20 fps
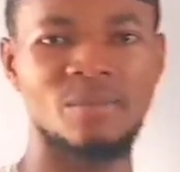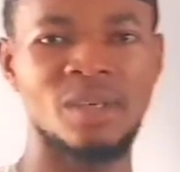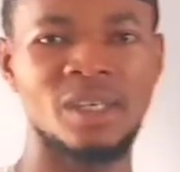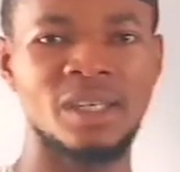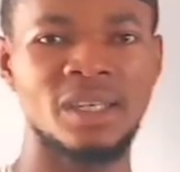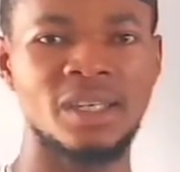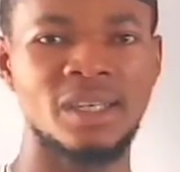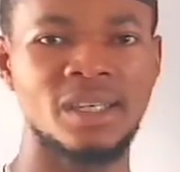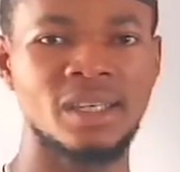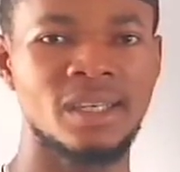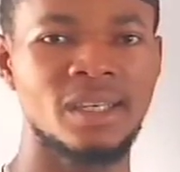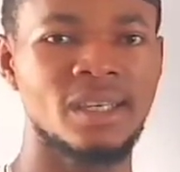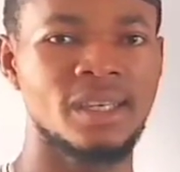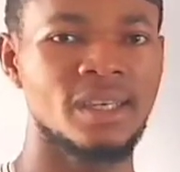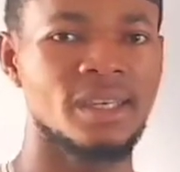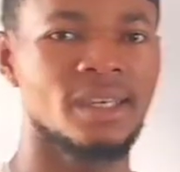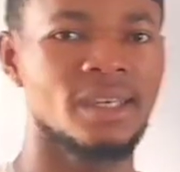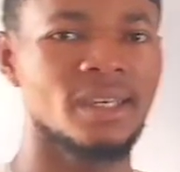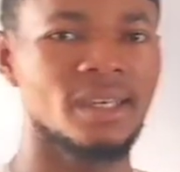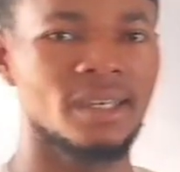meaning
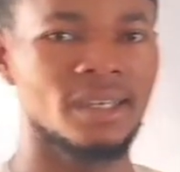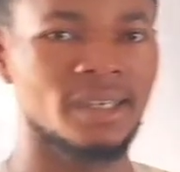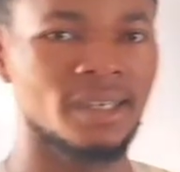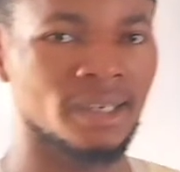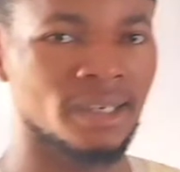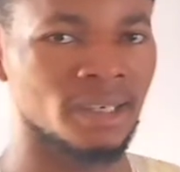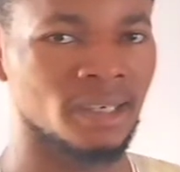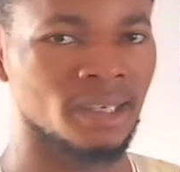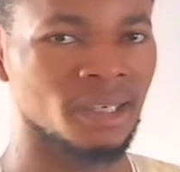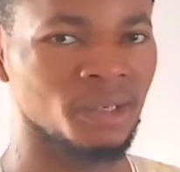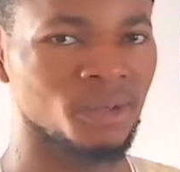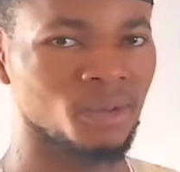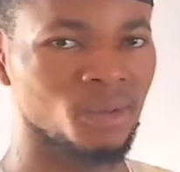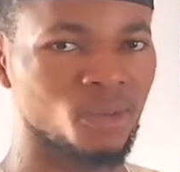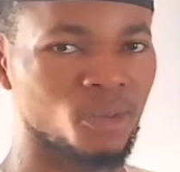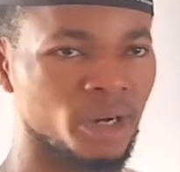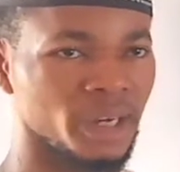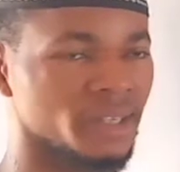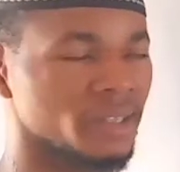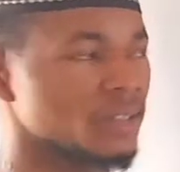
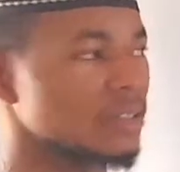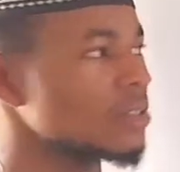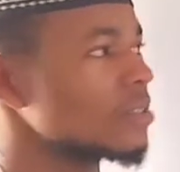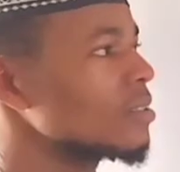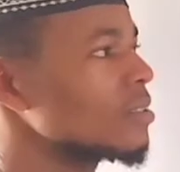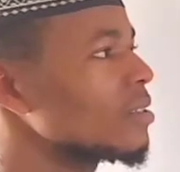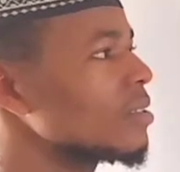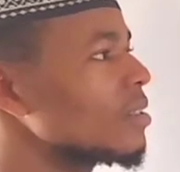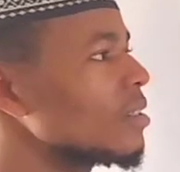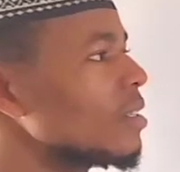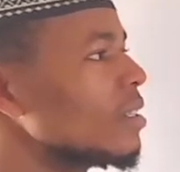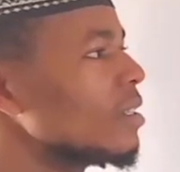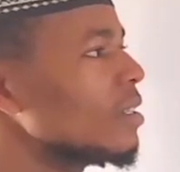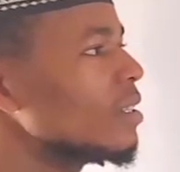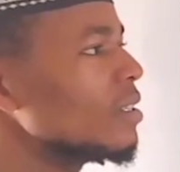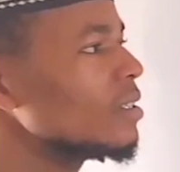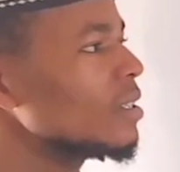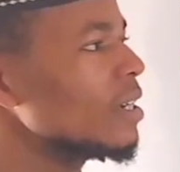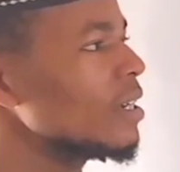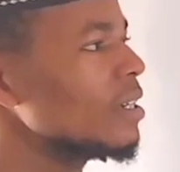he went.
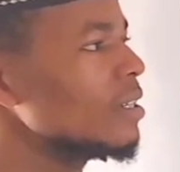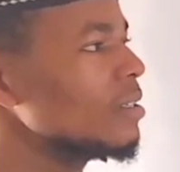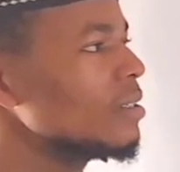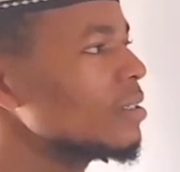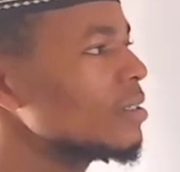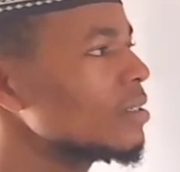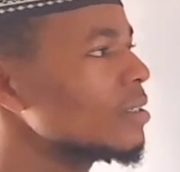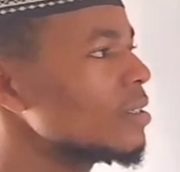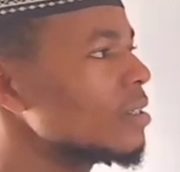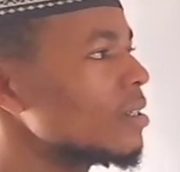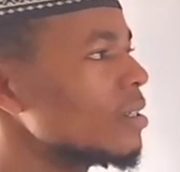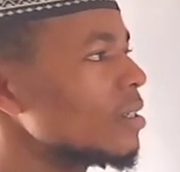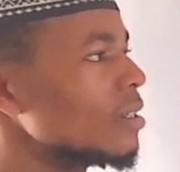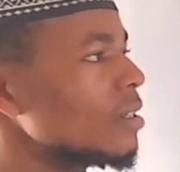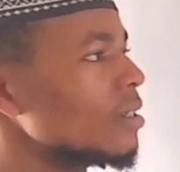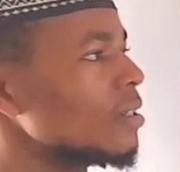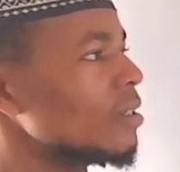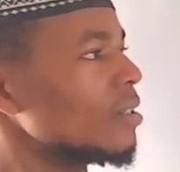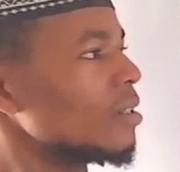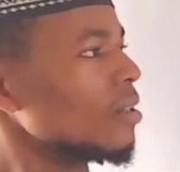Then
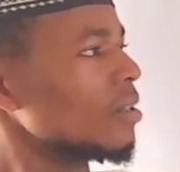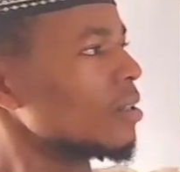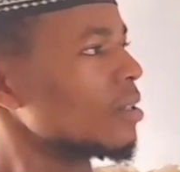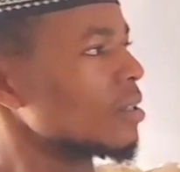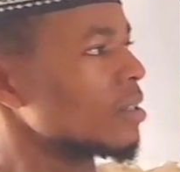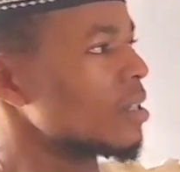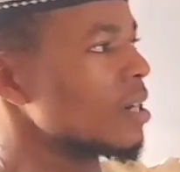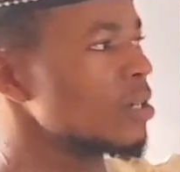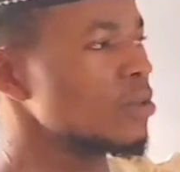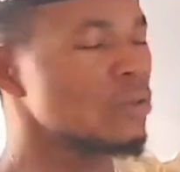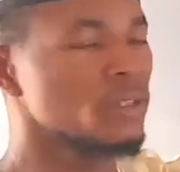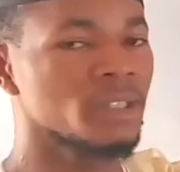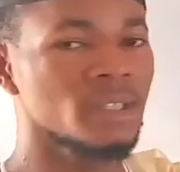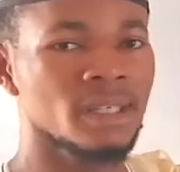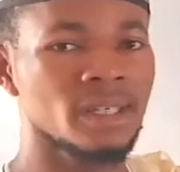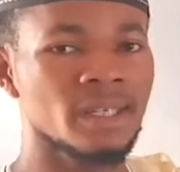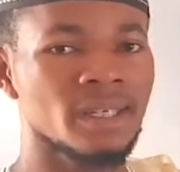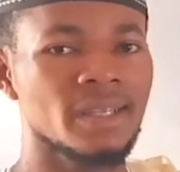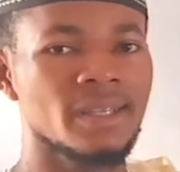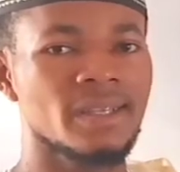here you
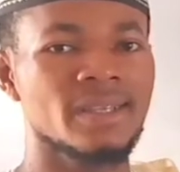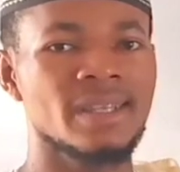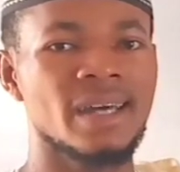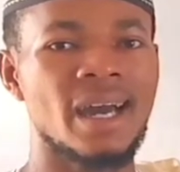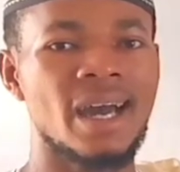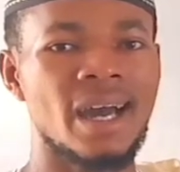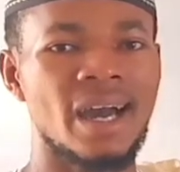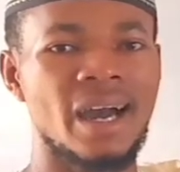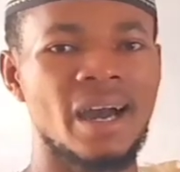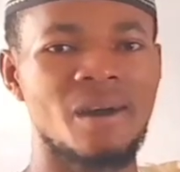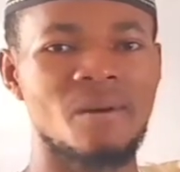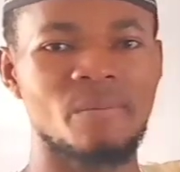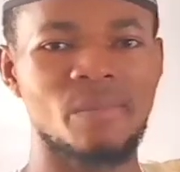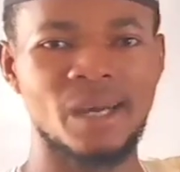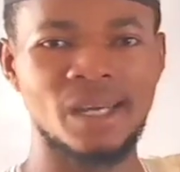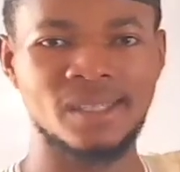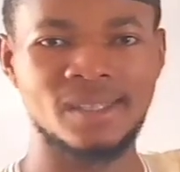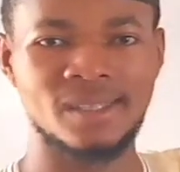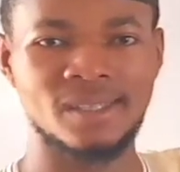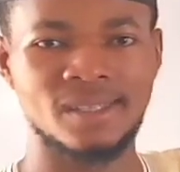say
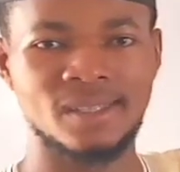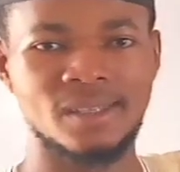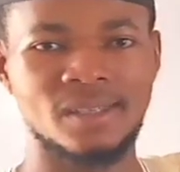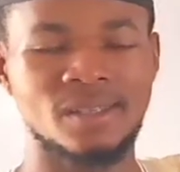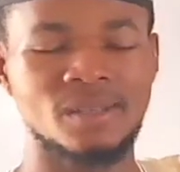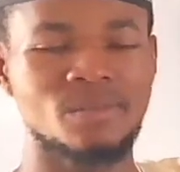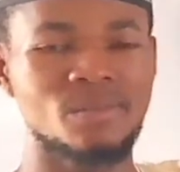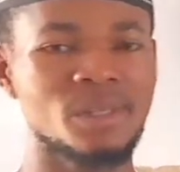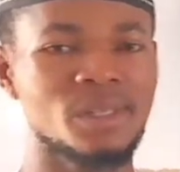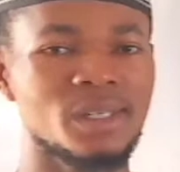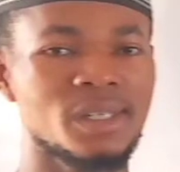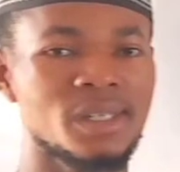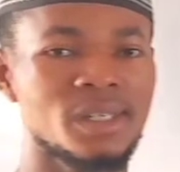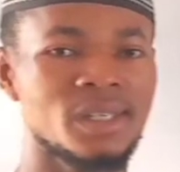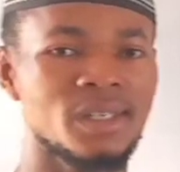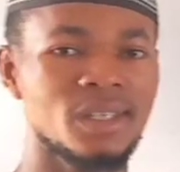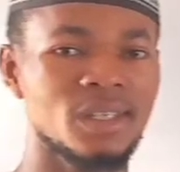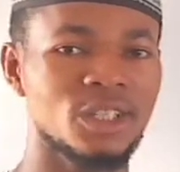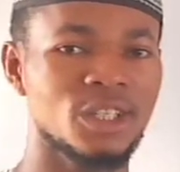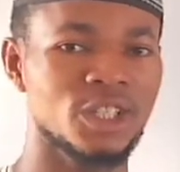dhahabat,
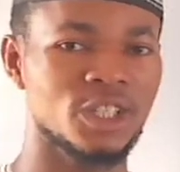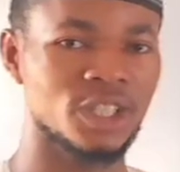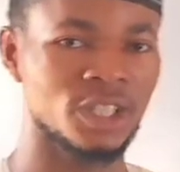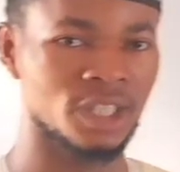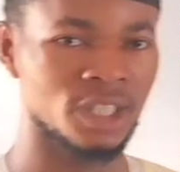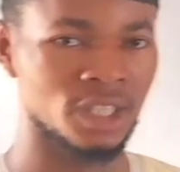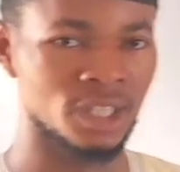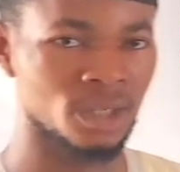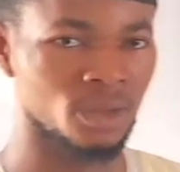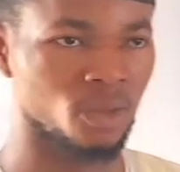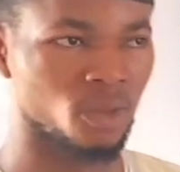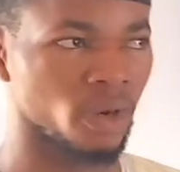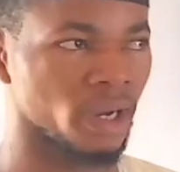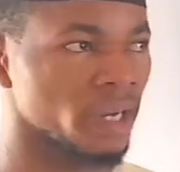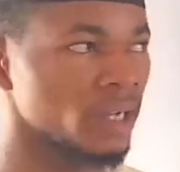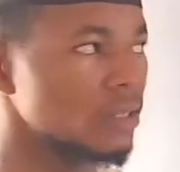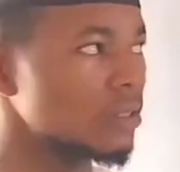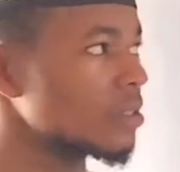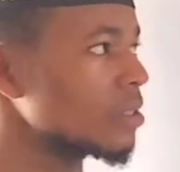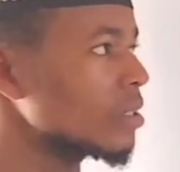meaning she
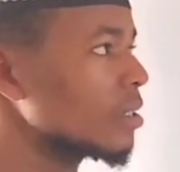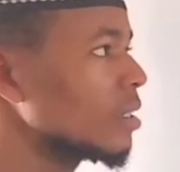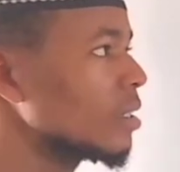went.